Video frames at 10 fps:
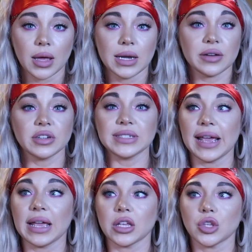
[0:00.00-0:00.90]
And every
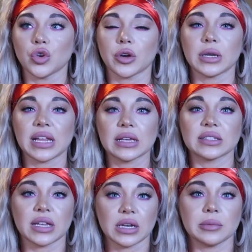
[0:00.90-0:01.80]
day your knee
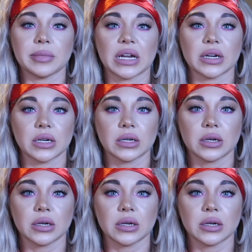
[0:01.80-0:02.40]
is getting better.